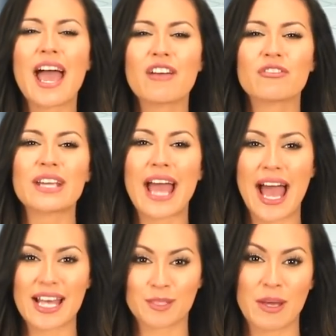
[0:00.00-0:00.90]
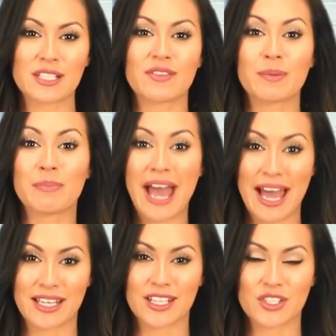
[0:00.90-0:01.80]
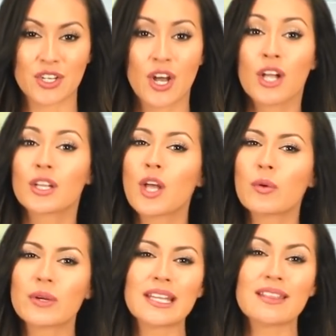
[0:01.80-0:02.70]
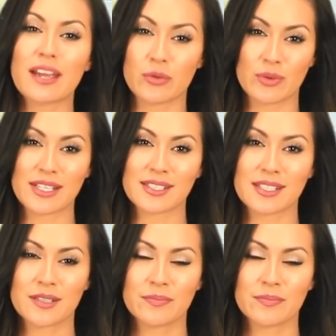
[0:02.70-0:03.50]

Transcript: every aspect of the package, lowering their risk.